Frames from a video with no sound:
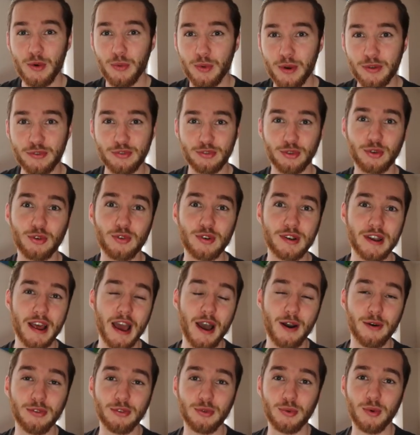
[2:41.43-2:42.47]
withdrawing
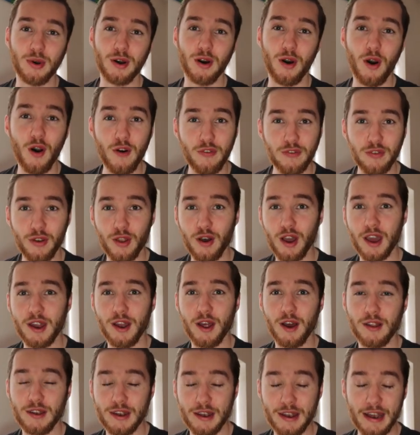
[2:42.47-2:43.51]
that onto an offline
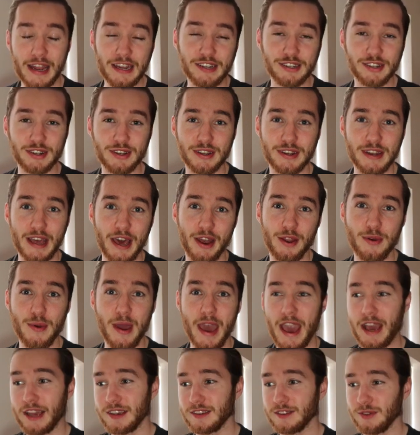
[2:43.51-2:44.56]
Ledger Nano
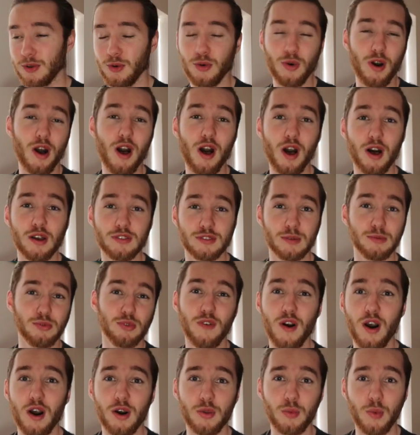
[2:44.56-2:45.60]
X or some
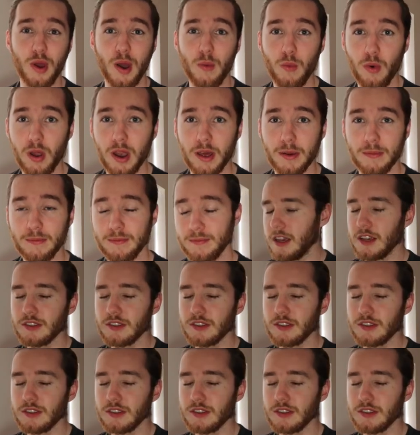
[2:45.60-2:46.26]
sort of hardware wallet.